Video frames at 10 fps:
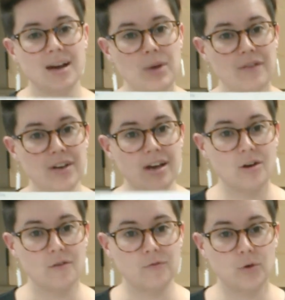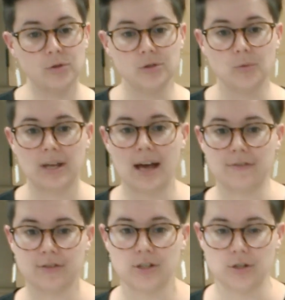we have a cut on fold, we
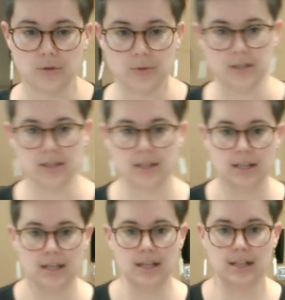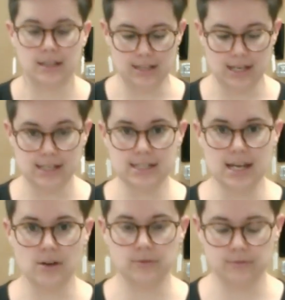have to lay it
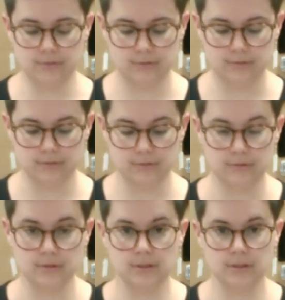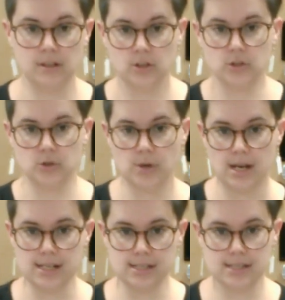down,
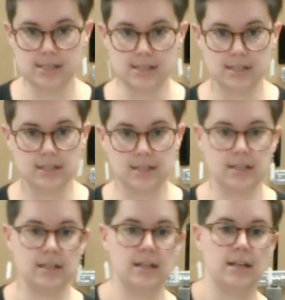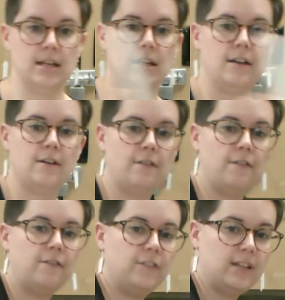trace,
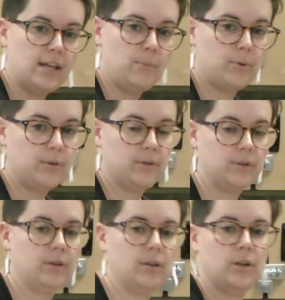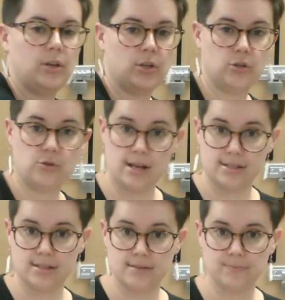flip,
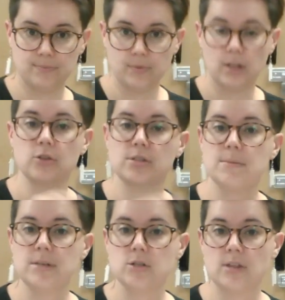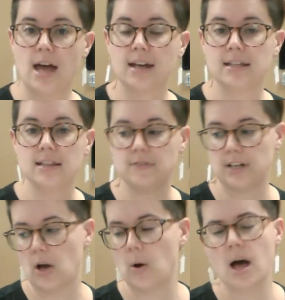trace. You'll see me do that in the
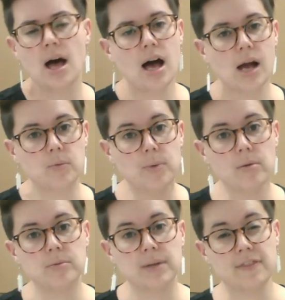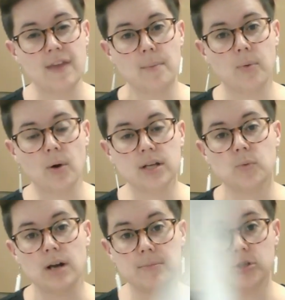video. I will probably at that point
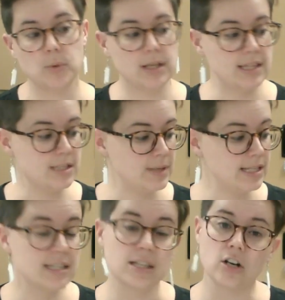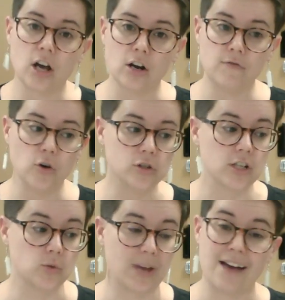when I'm doing these pieces that are cut on fold,
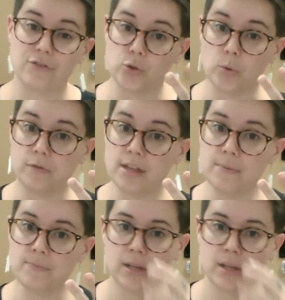because we have 2 of them,